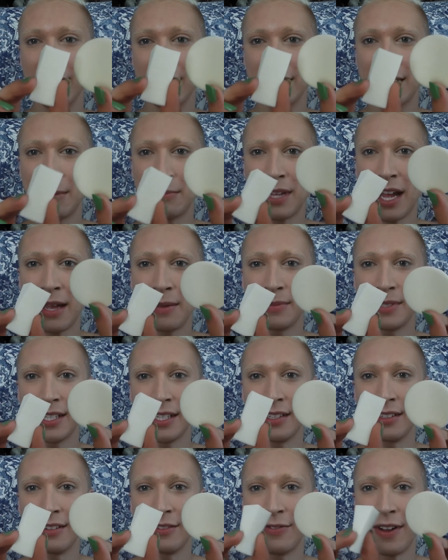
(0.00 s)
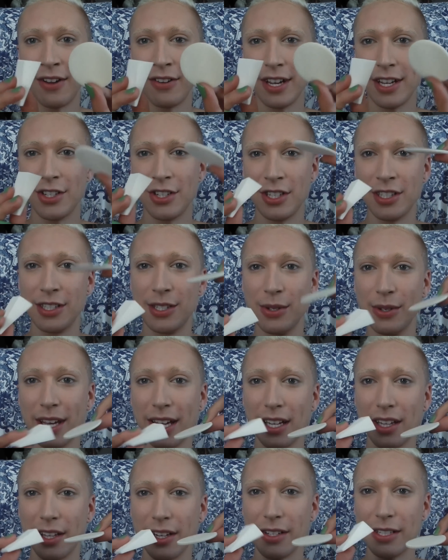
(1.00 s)
Sometimes in foundations you
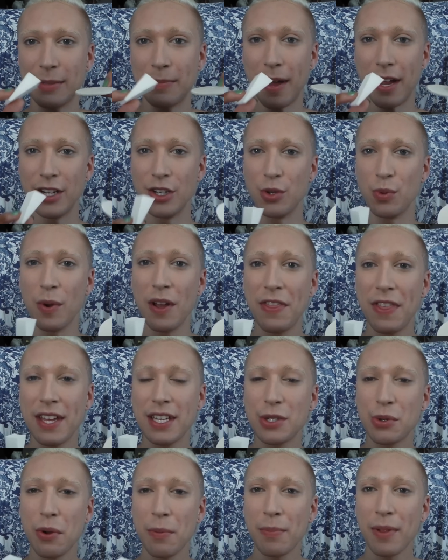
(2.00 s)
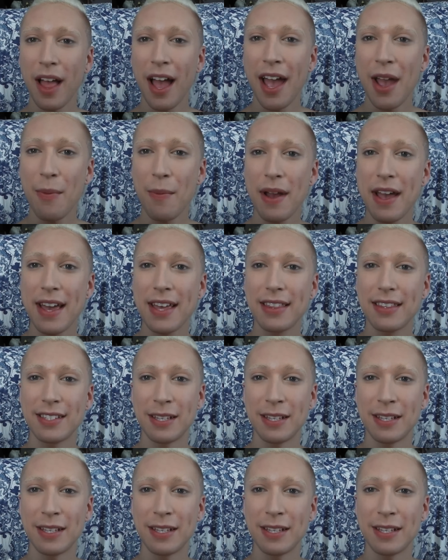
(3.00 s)
get a little sponge with it to apply it with.